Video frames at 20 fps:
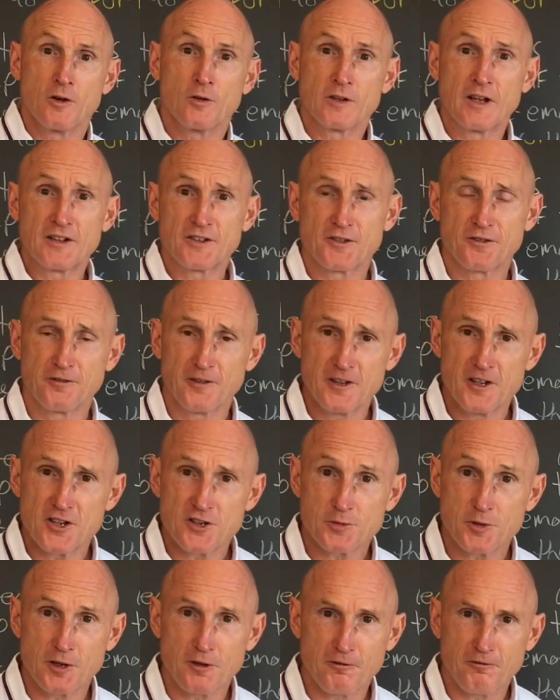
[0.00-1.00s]
Let's
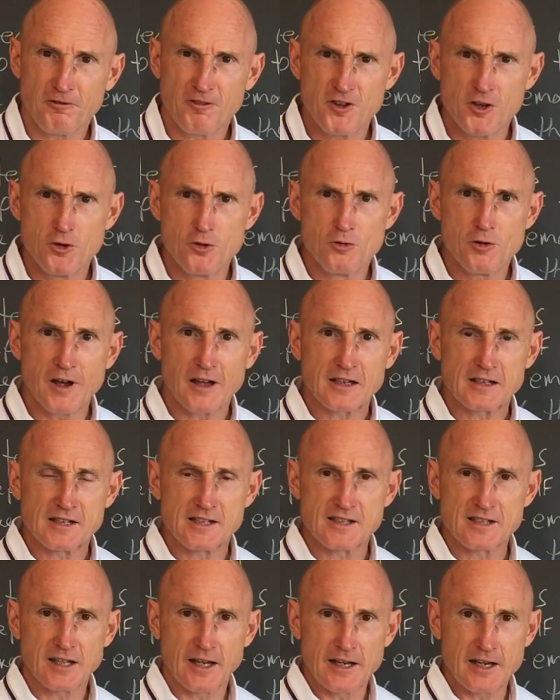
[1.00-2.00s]
finish with a few
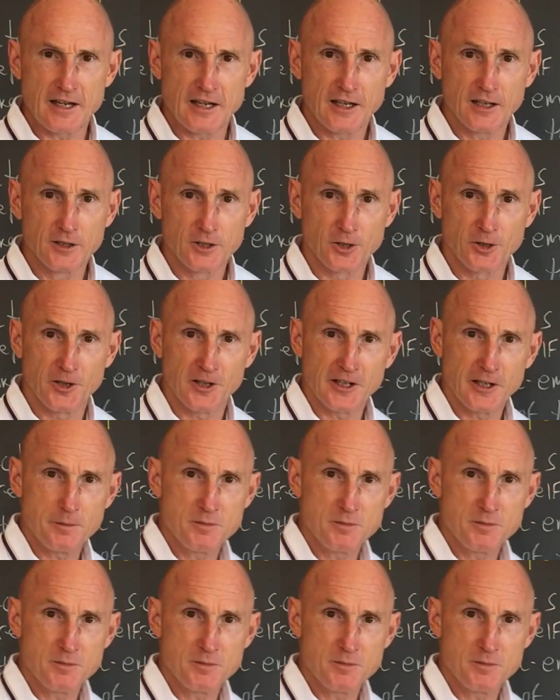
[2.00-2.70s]
exciting learning